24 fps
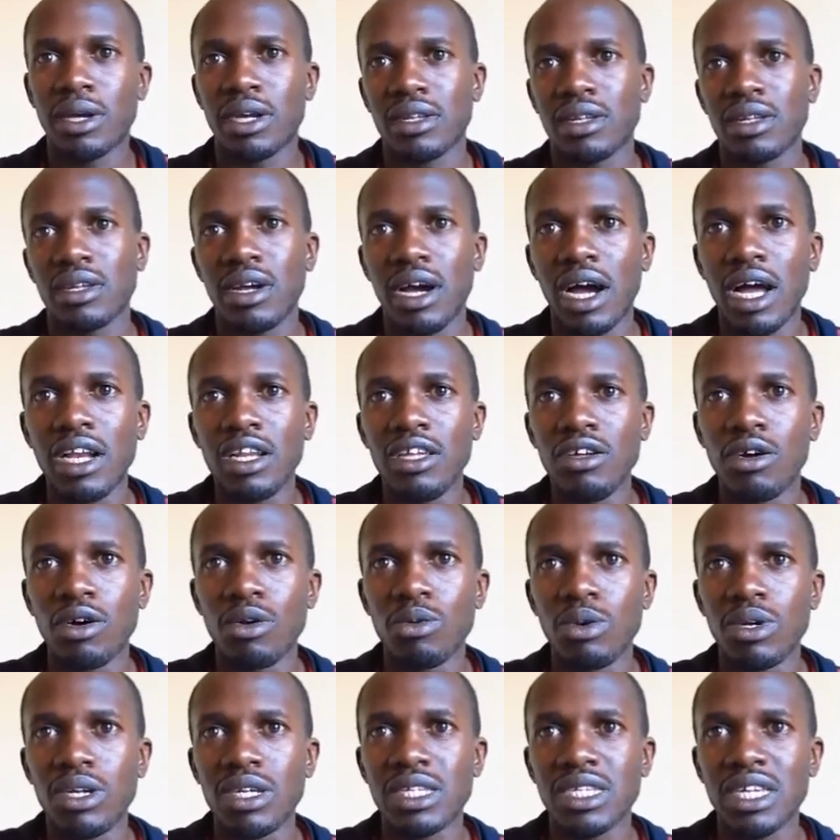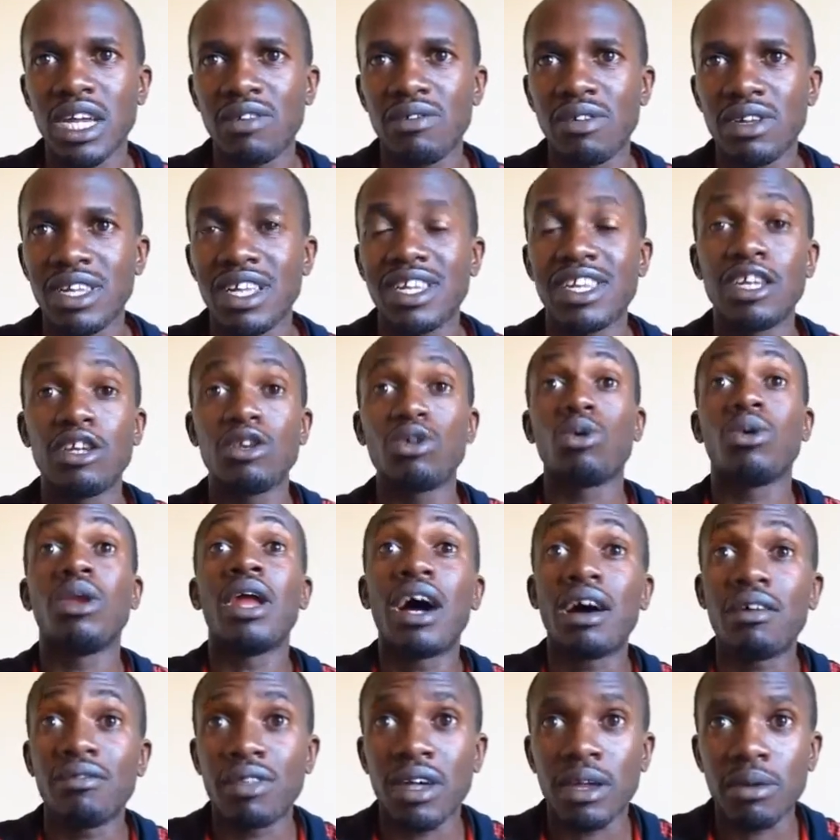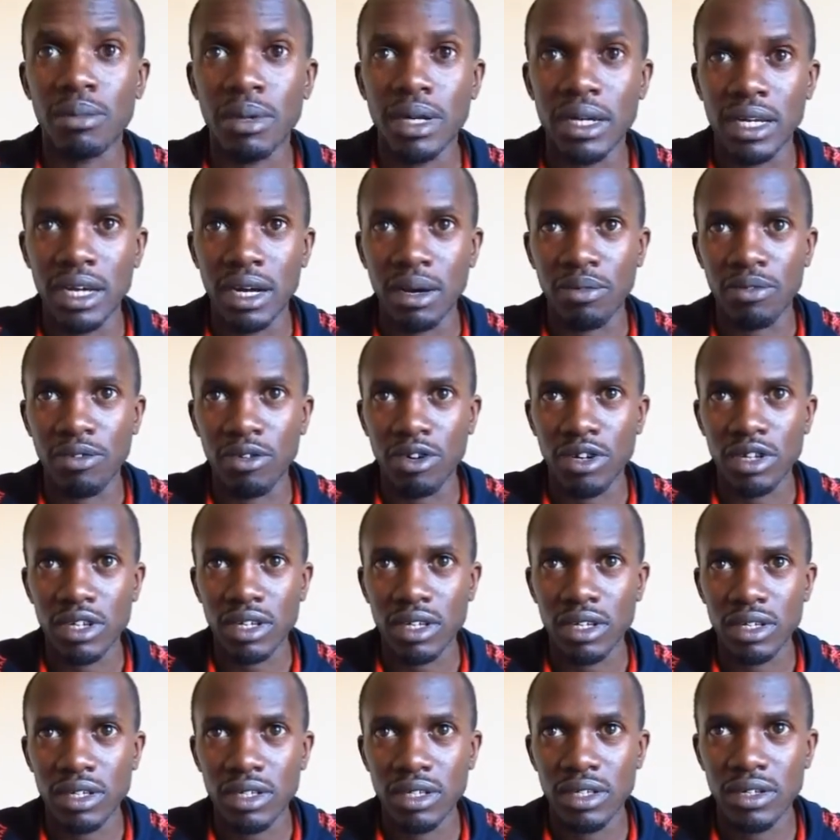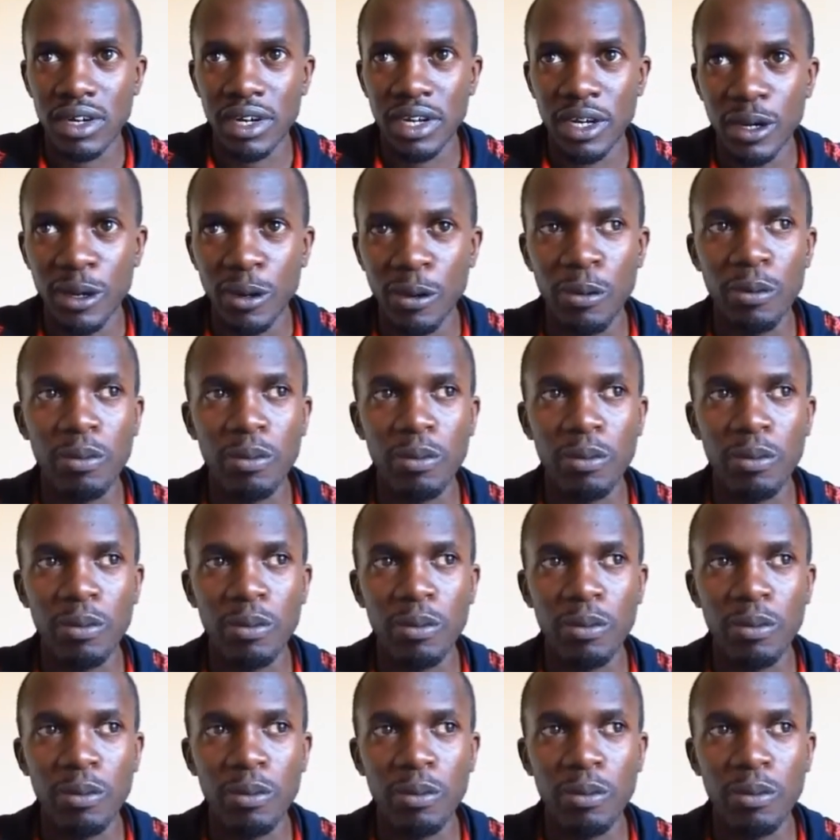But early on, we discovered that they don't have that money upfront, right?